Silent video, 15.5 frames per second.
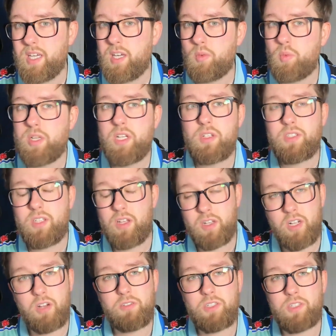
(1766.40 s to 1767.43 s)
we know there's a
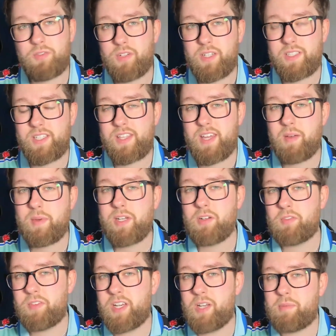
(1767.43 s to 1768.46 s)
lot of controversy there. We
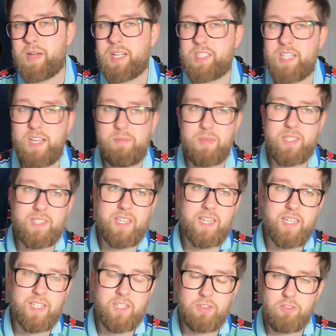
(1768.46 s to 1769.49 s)
know Fenerbahce in
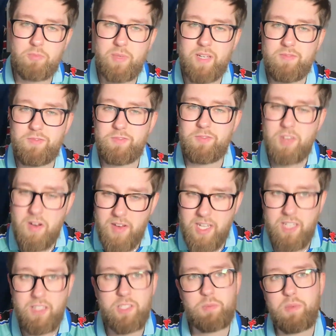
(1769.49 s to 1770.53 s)
particular have been very
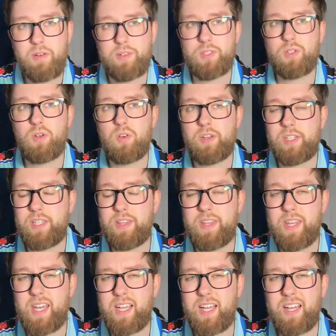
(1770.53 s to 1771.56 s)
conspiratorial in
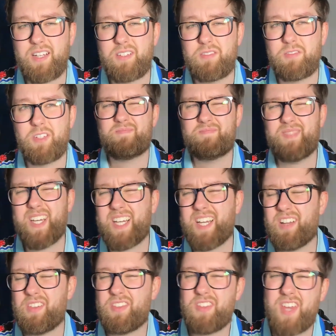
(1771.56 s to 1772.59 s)
their kind of
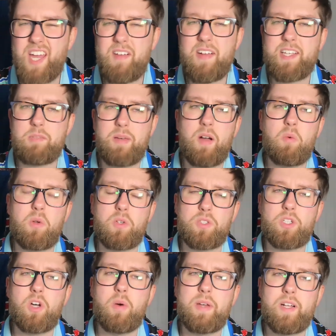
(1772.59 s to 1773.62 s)
theories about
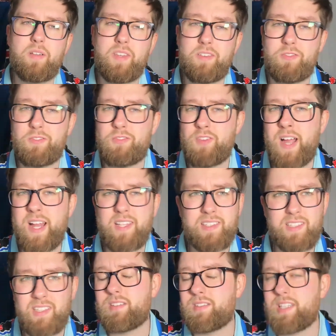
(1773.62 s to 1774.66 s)
what's going on. They've
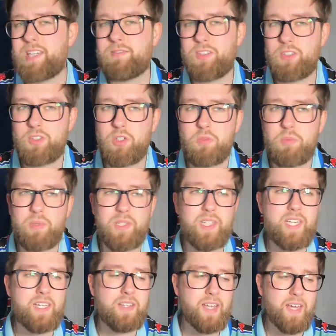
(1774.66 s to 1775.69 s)
threatened to leave the Super
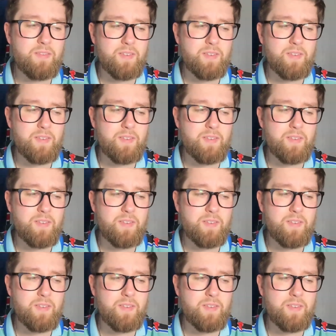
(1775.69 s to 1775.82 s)
League. A